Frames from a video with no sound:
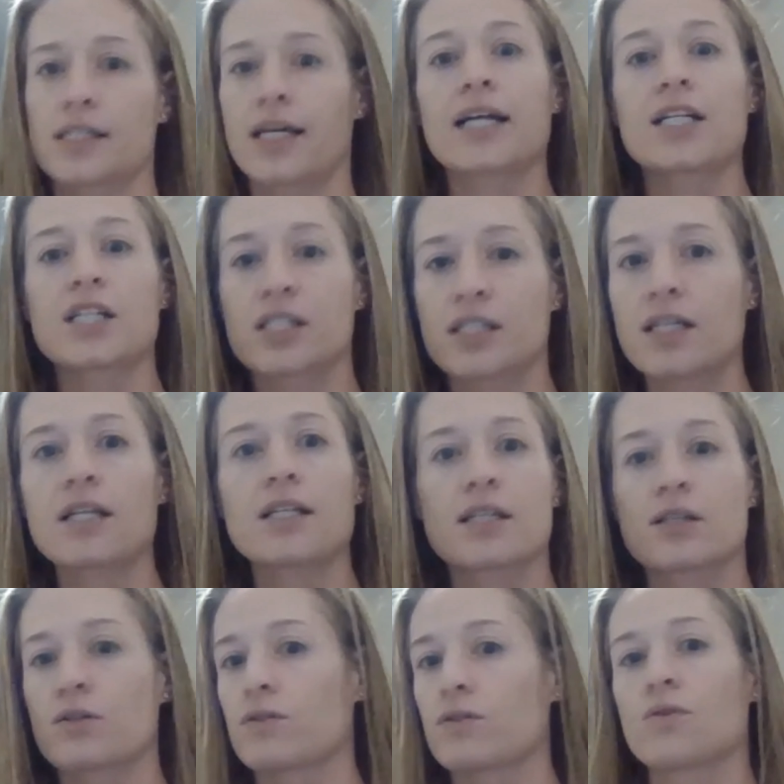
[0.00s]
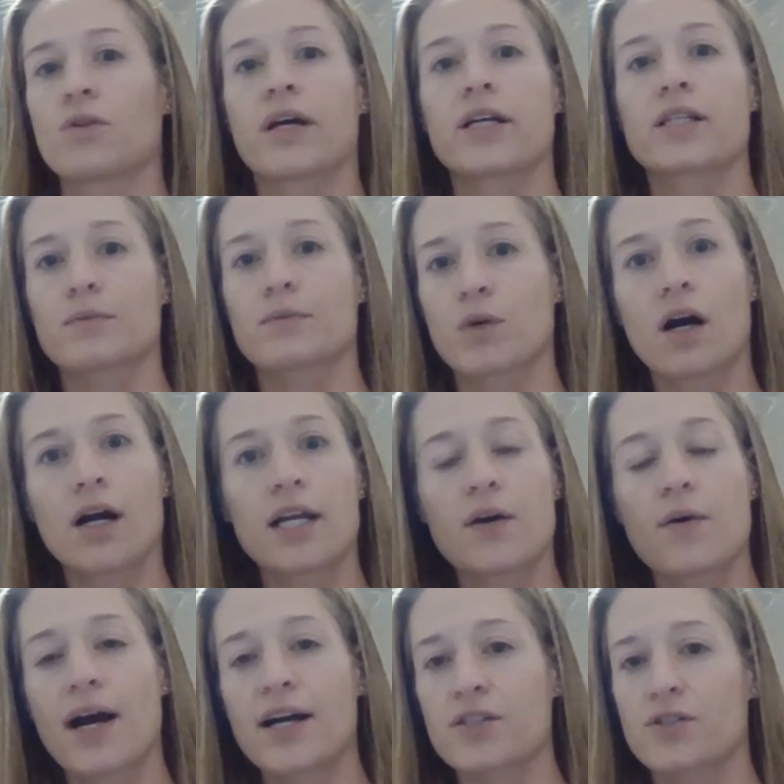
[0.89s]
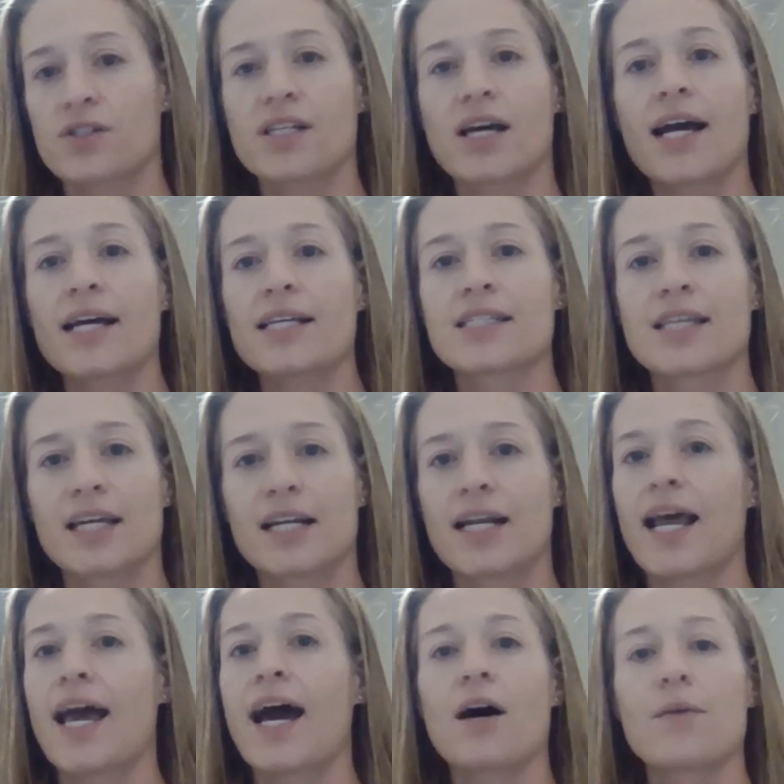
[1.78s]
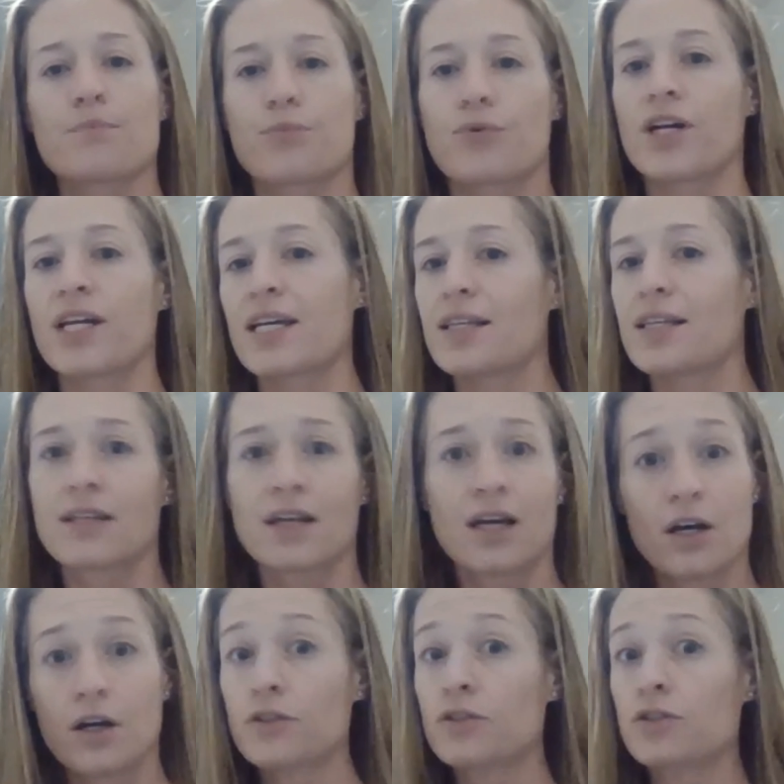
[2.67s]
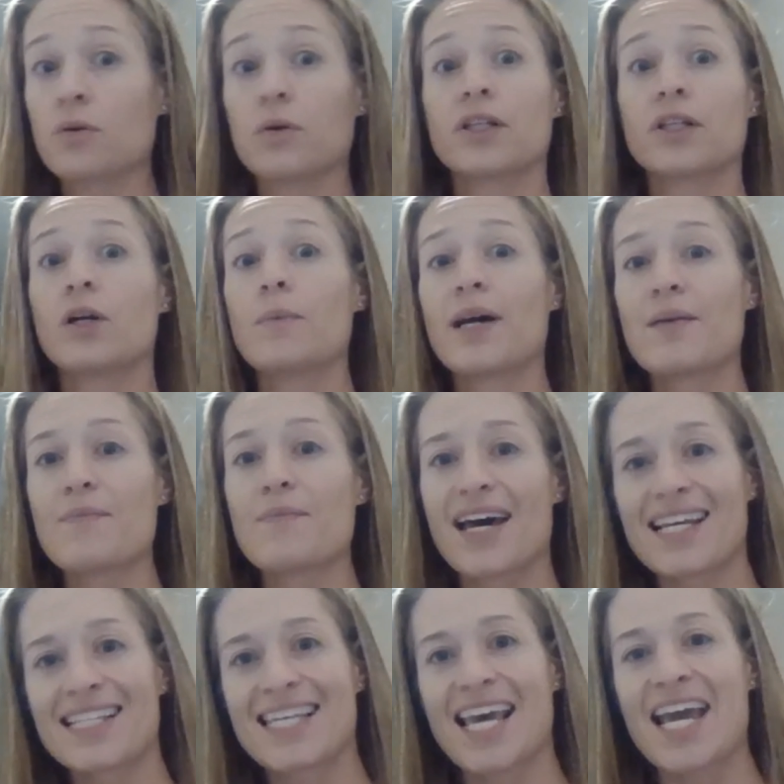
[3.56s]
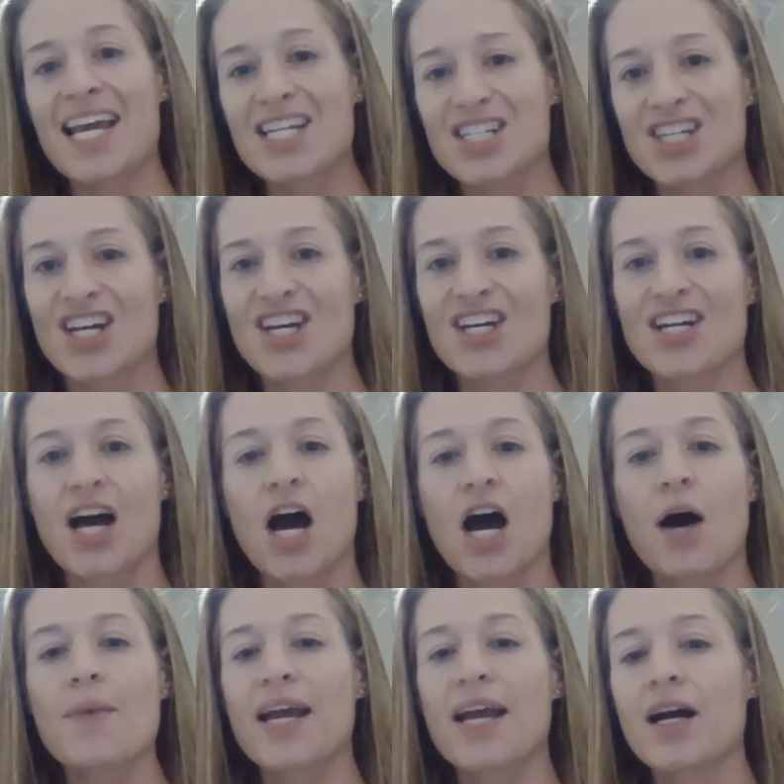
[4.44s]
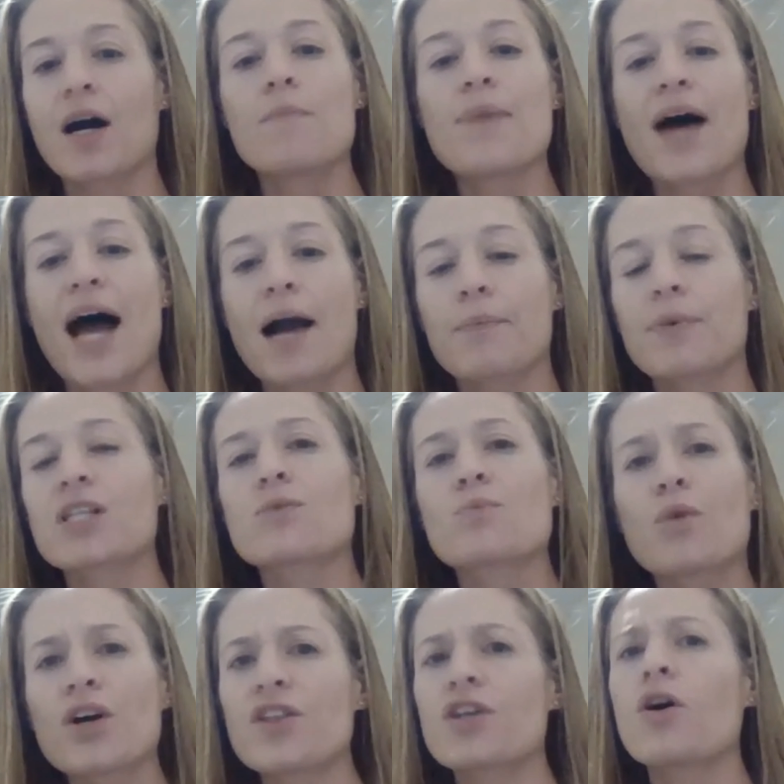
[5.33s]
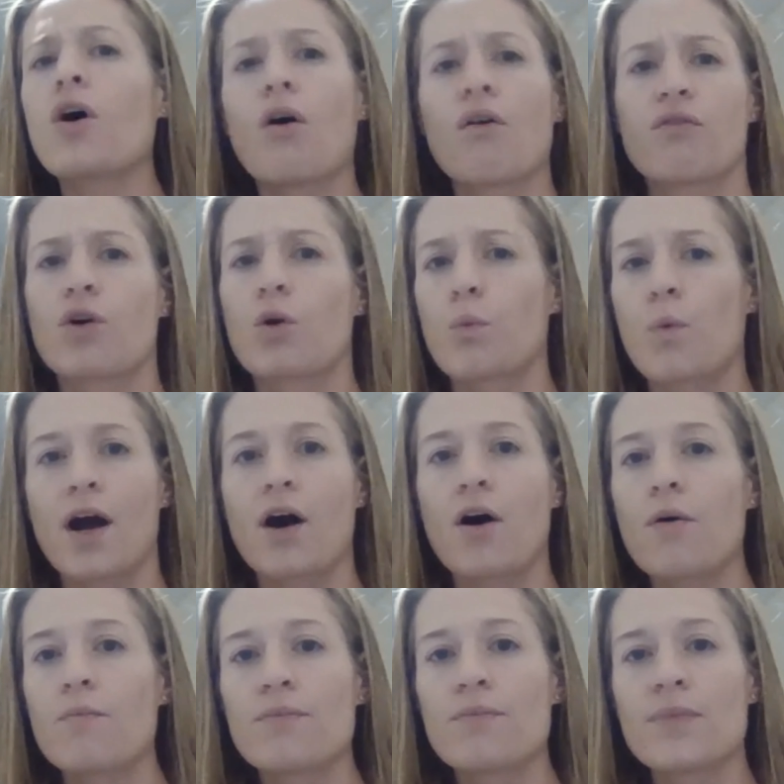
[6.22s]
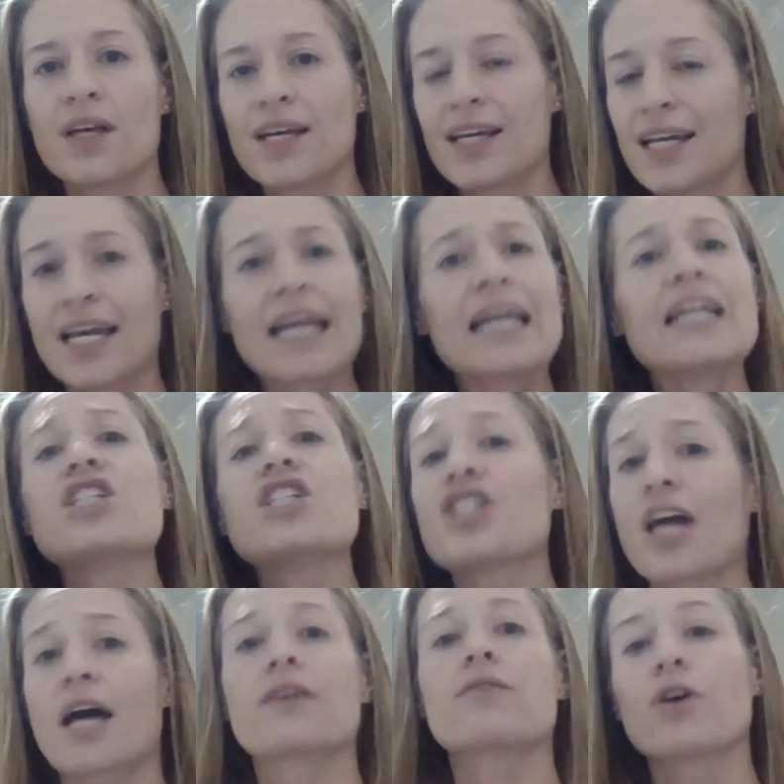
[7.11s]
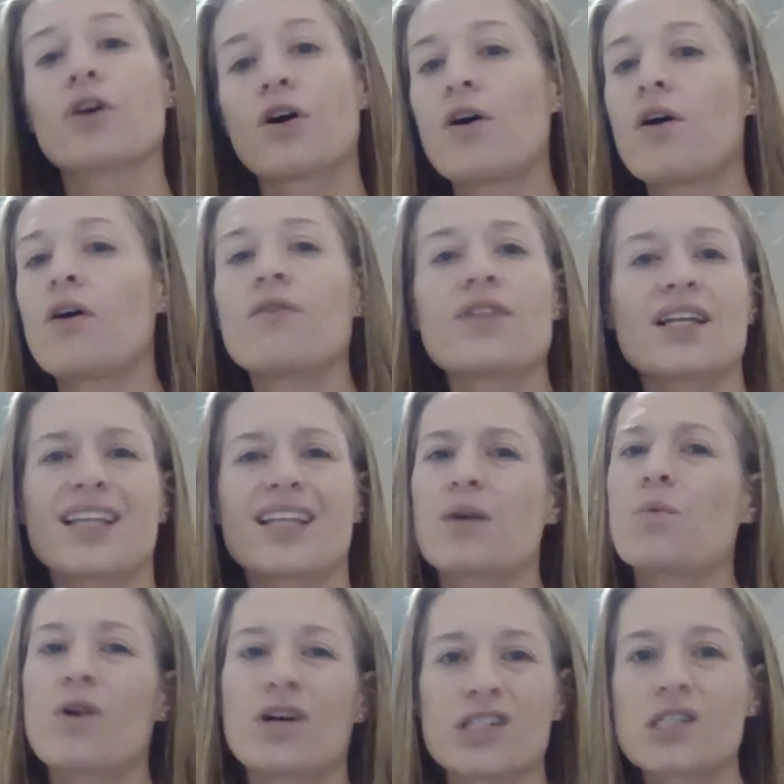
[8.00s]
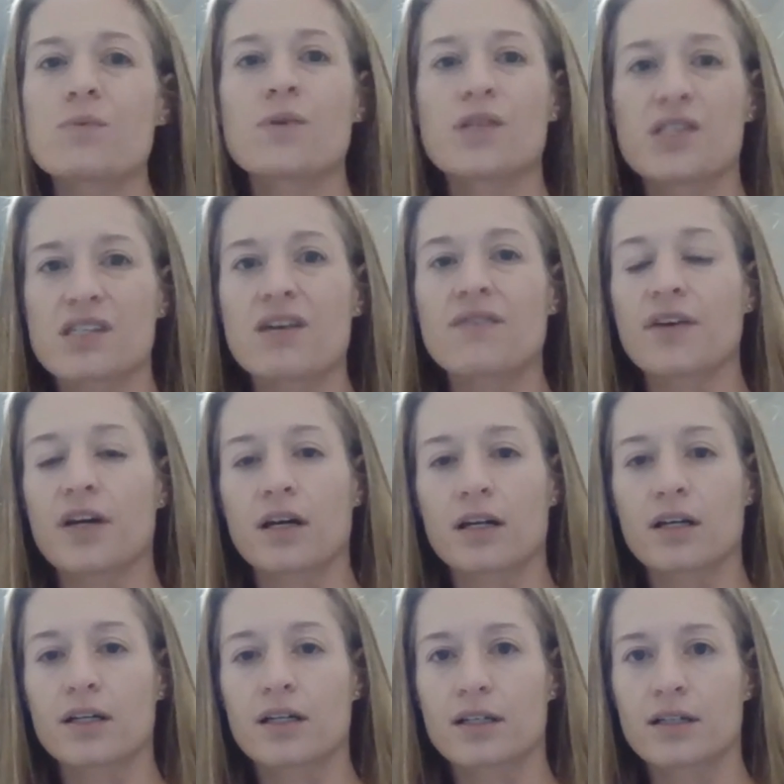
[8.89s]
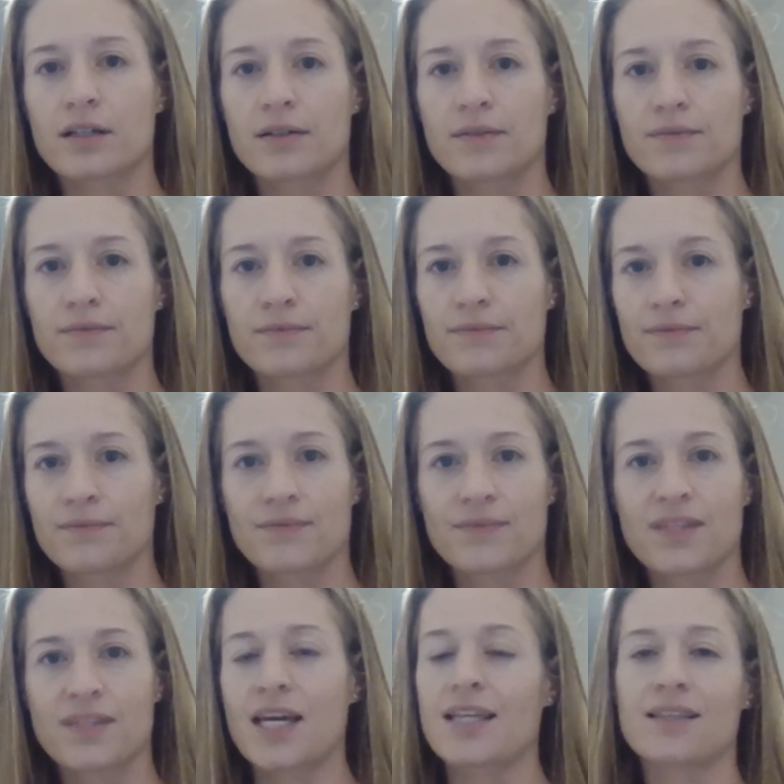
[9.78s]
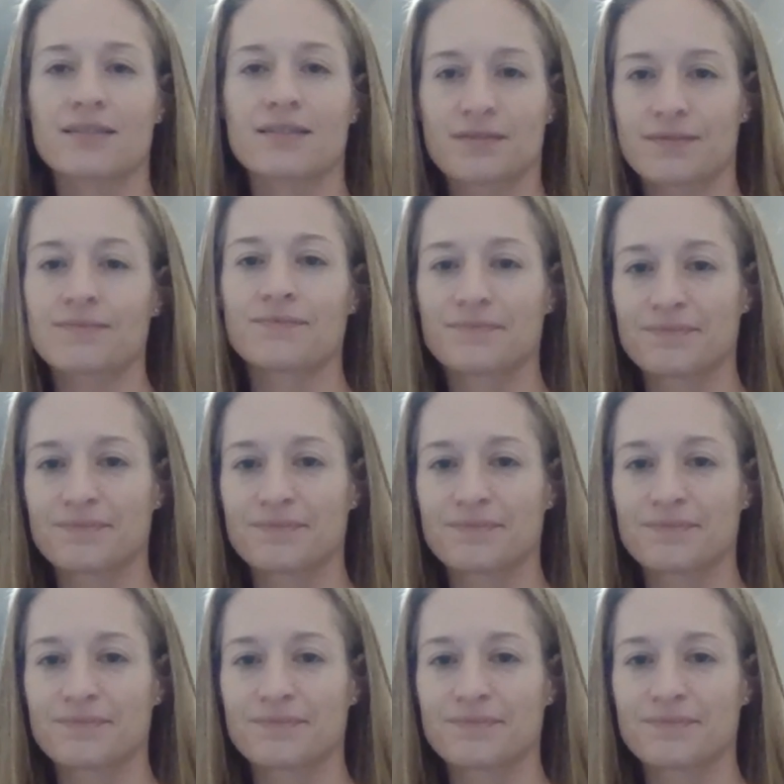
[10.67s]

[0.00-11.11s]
Like I just needed to do like some cardio exercise, get it out, breathe, do a little bit of meditation, and come back. But it's more the overwhelm in general than like one specific thing.